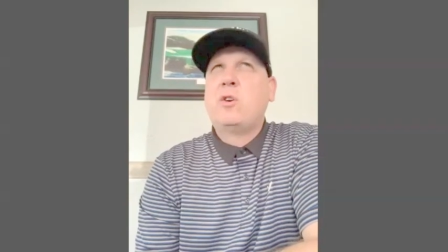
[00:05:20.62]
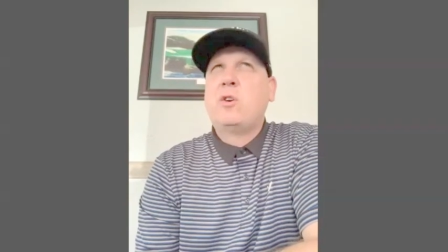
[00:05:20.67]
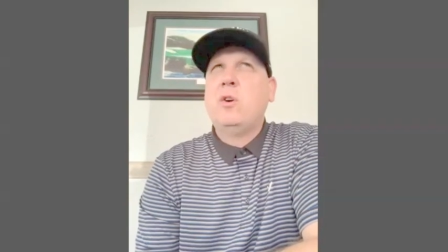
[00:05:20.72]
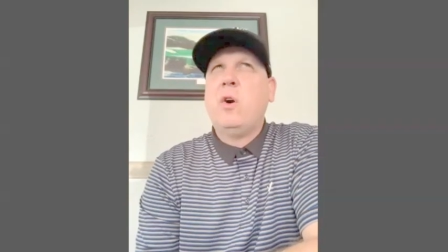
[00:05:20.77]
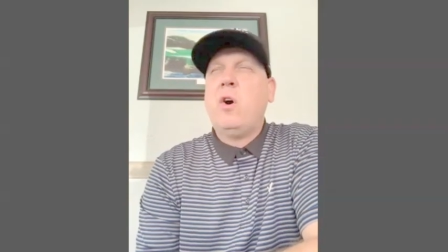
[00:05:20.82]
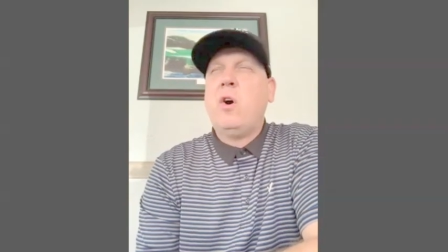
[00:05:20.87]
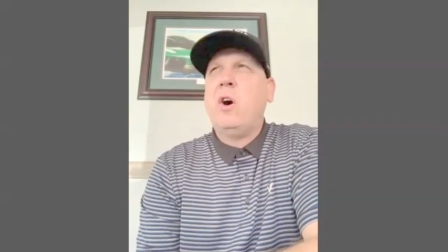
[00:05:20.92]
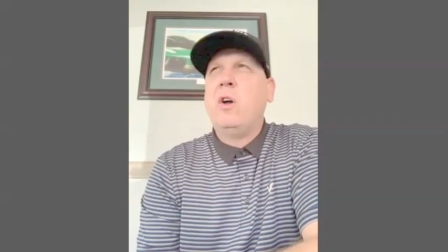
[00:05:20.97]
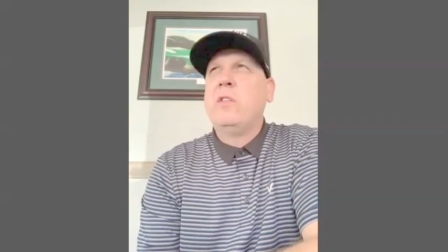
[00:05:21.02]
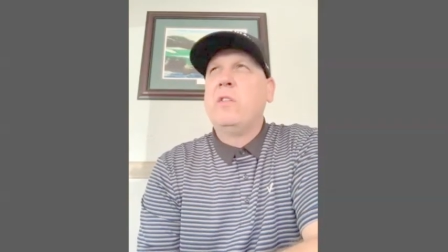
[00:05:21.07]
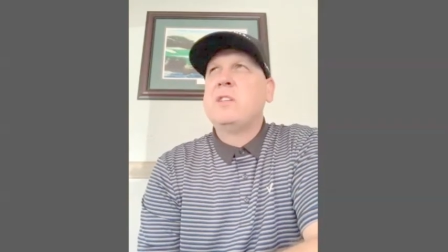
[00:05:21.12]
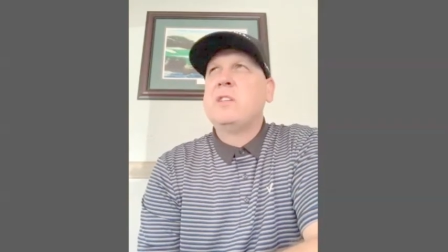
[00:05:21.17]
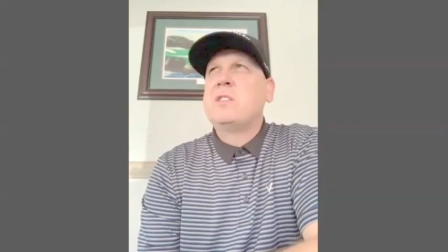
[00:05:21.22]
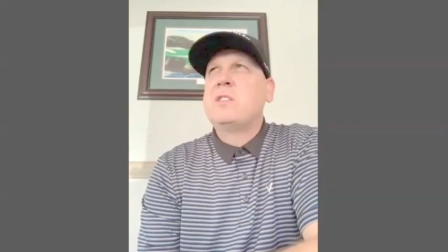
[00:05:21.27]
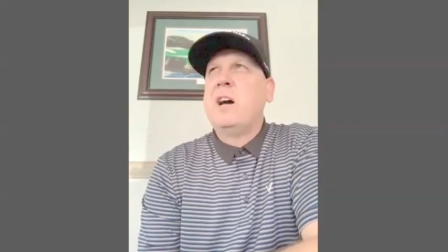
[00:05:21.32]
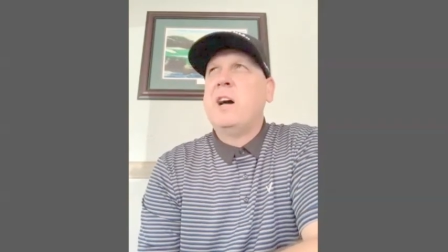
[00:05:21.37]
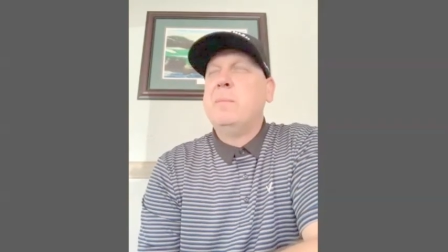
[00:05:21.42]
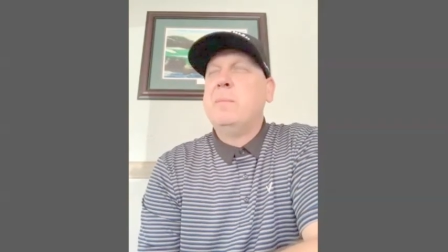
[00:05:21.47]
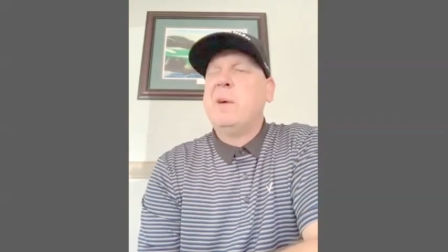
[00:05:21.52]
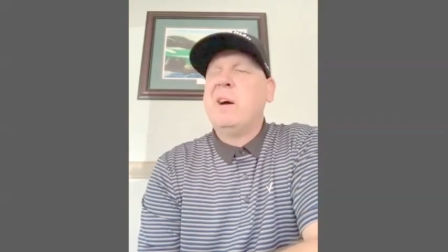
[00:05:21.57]
all this
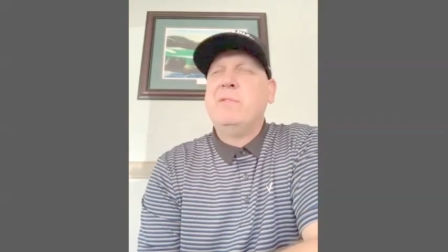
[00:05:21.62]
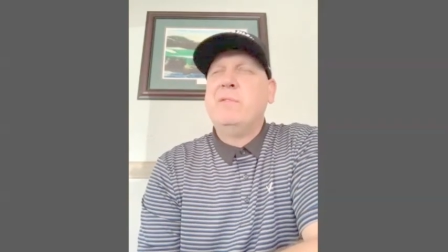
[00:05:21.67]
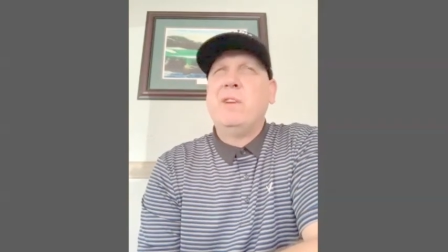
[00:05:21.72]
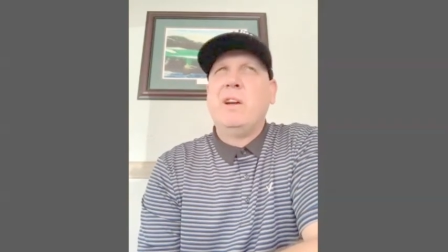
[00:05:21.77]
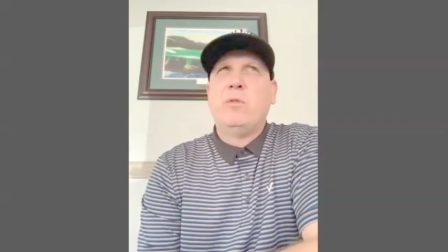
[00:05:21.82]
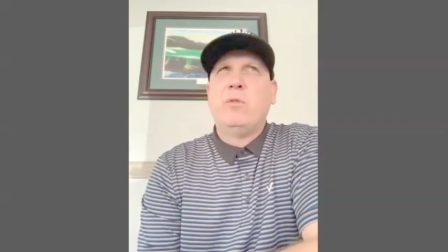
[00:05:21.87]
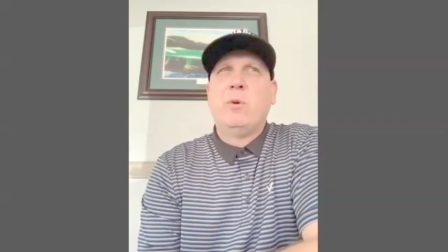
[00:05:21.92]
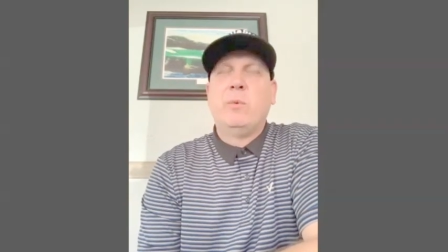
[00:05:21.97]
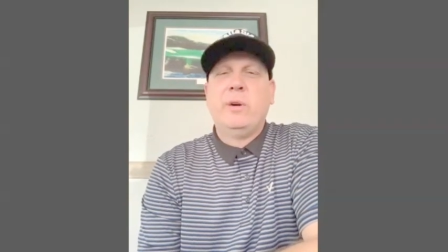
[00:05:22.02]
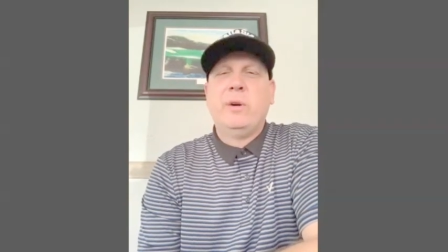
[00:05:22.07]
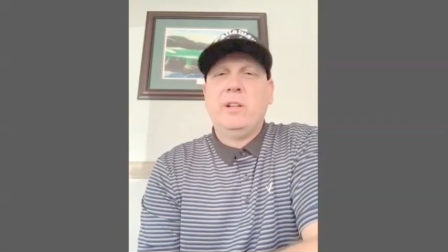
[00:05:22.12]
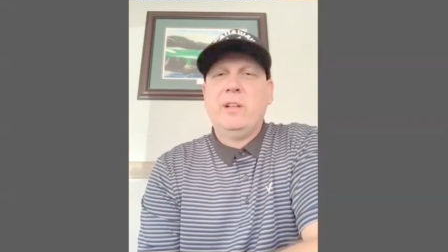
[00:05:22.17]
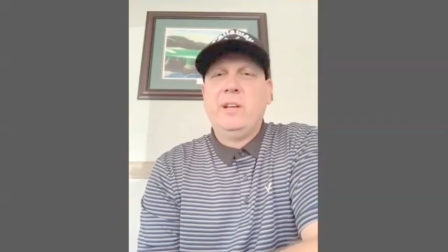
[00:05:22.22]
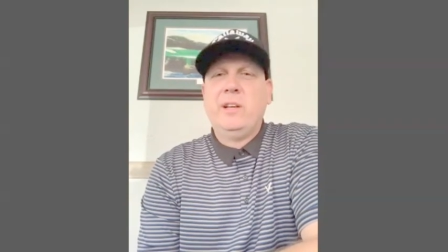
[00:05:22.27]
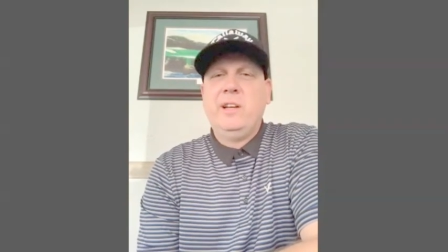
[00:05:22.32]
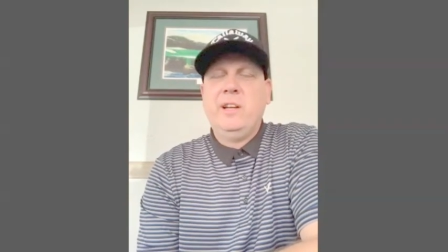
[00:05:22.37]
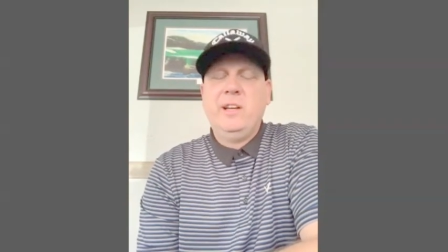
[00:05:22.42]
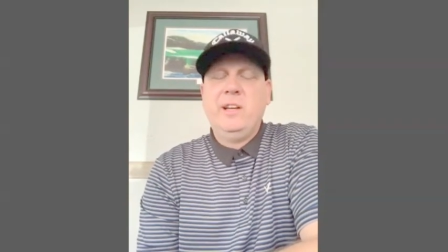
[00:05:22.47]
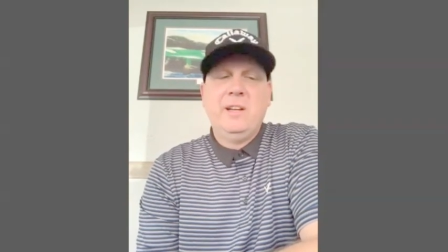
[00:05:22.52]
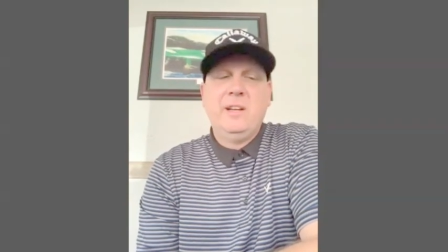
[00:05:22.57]
time I've never
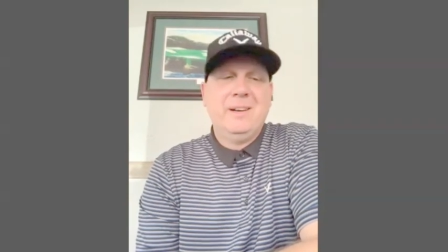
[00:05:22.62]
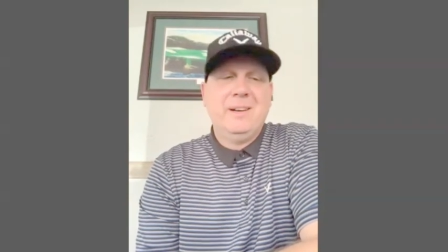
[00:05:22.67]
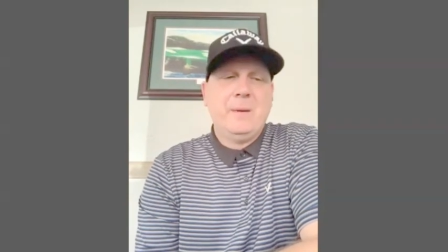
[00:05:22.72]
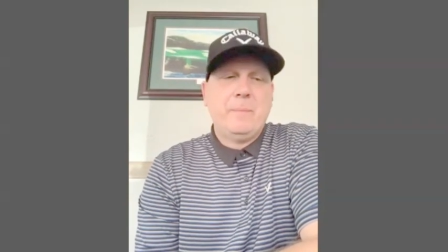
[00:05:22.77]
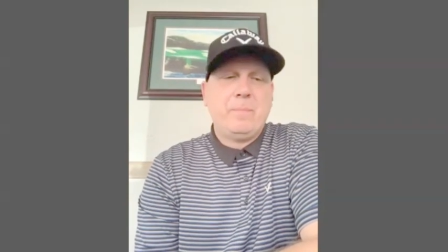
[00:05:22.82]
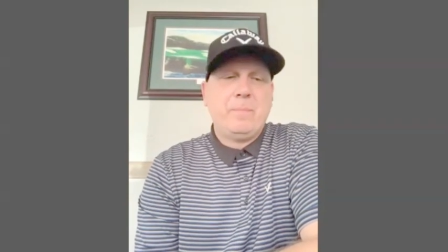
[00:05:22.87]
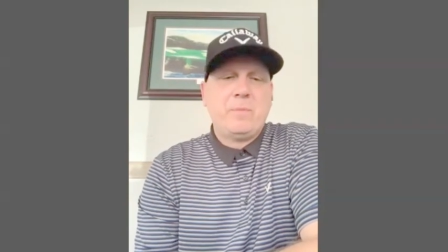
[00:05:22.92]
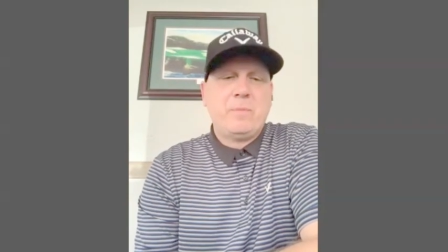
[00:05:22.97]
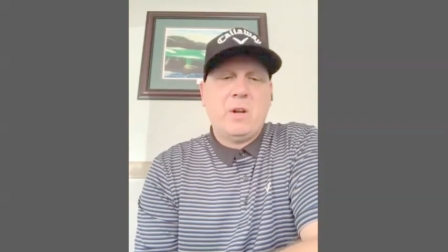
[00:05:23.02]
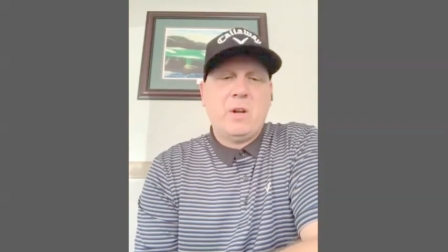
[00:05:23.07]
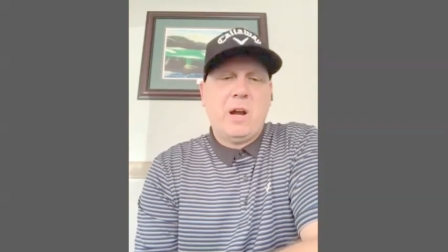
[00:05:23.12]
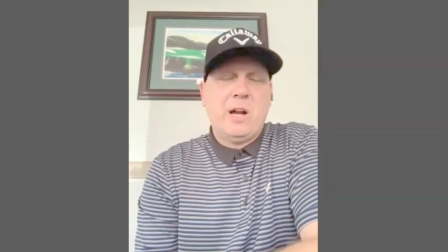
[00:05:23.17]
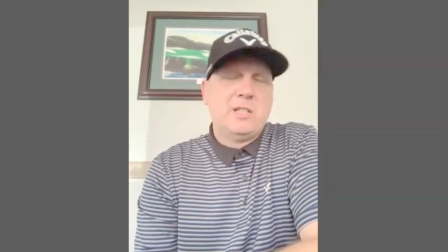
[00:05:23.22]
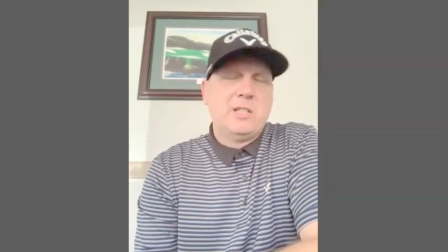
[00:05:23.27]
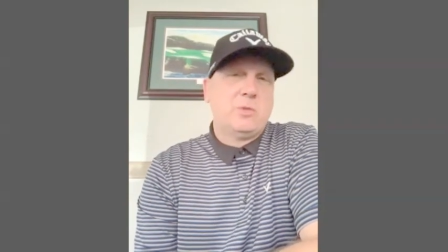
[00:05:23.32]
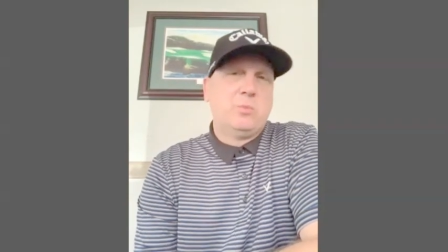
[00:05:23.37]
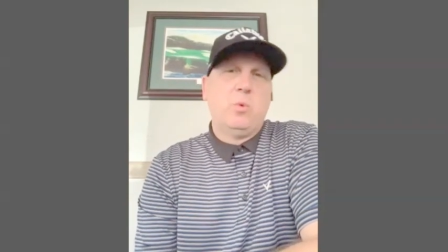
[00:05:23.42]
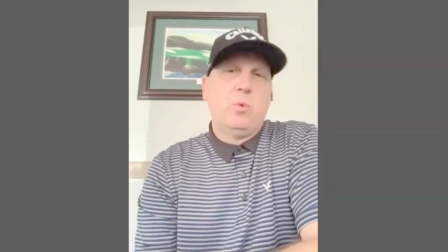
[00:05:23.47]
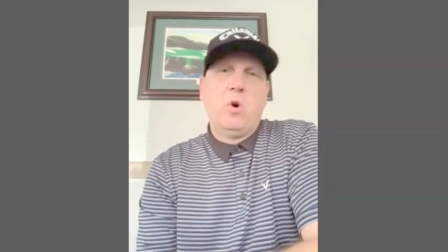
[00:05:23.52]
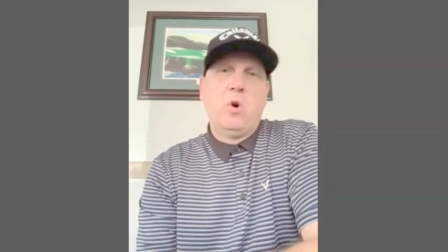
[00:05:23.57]
really, you know, I
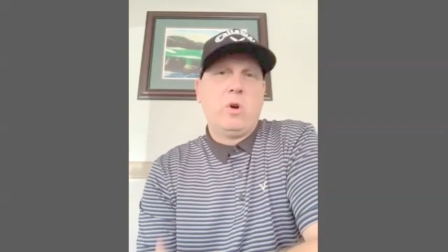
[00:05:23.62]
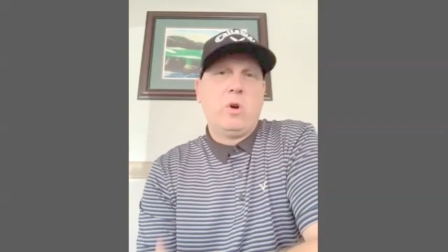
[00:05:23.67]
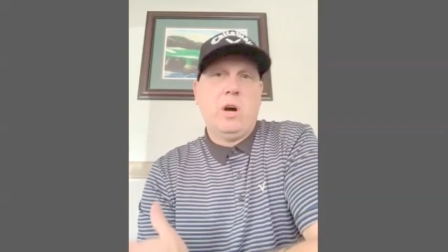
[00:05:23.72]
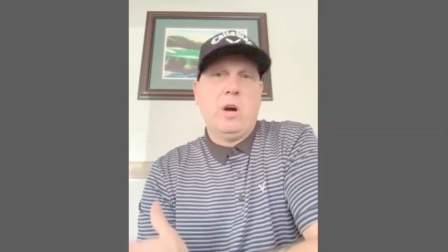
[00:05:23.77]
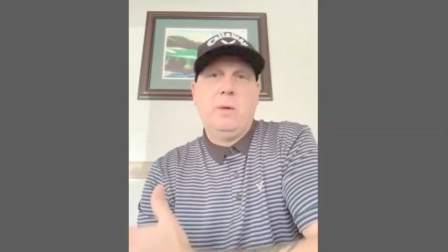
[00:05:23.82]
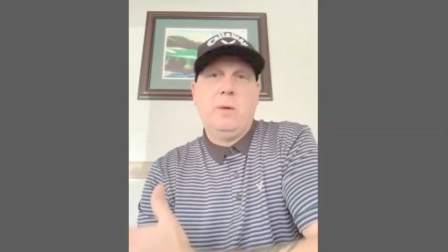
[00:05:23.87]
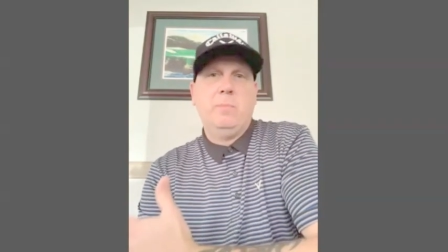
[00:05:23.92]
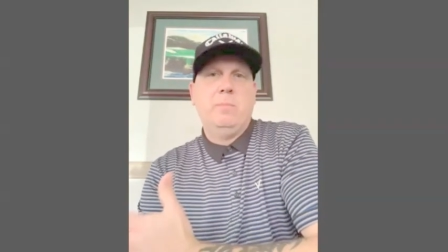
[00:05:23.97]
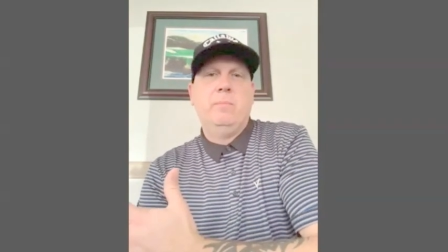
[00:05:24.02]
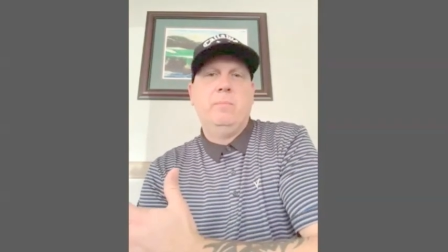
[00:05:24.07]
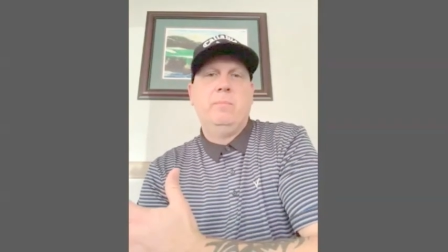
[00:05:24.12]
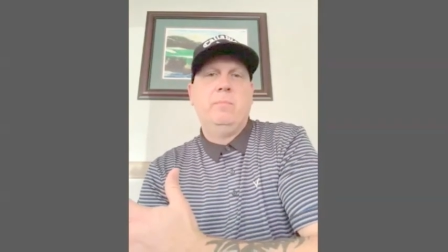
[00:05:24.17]
just woke up,